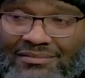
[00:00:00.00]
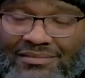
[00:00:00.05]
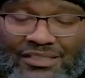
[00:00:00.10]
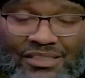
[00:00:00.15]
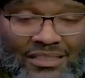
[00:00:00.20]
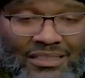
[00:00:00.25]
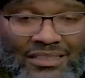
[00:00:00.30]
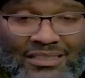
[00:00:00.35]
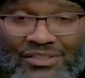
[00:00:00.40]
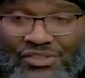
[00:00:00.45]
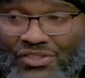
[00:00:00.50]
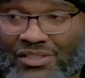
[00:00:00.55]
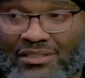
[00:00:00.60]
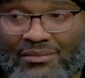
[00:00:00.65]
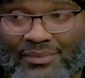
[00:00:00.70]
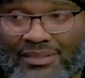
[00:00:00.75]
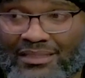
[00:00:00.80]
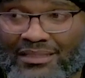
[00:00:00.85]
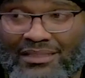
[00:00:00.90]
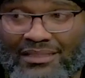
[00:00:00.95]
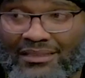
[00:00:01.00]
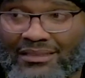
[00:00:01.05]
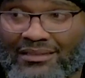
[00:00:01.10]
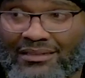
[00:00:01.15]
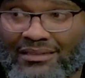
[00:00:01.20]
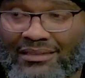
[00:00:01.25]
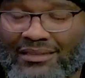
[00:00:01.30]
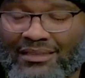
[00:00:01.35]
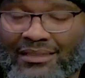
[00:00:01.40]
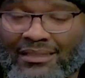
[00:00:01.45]
the legitimate
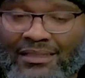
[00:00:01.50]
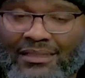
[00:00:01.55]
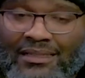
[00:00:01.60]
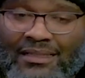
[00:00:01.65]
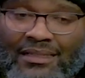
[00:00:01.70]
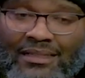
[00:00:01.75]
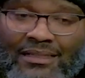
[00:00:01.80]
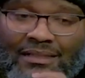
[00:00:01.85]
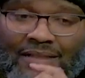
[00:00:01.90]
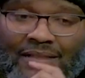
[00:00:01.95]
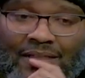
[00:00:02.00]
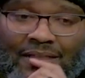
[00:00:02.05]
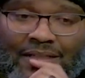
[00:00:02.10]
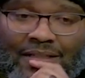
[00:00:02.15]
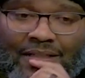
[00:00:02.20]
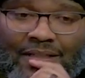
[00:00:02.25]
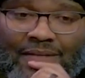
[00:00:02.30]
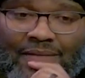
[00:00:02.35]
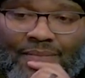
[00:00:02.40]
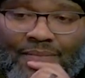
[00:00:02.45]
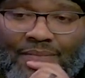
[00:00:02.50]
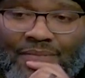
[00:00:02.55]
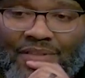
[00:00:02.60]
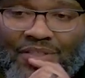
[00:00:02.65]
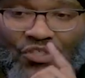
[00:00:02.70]
need. Mm-hmm. Um,